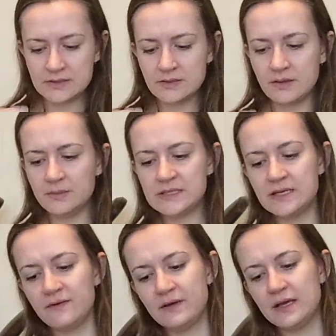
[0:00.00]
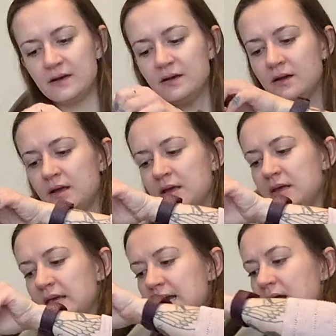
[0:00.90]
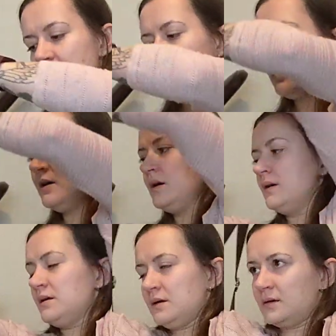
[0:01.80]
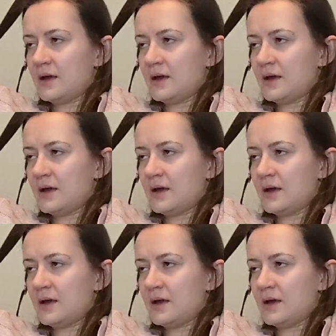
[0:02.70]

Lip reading: So let me see if I can get it on.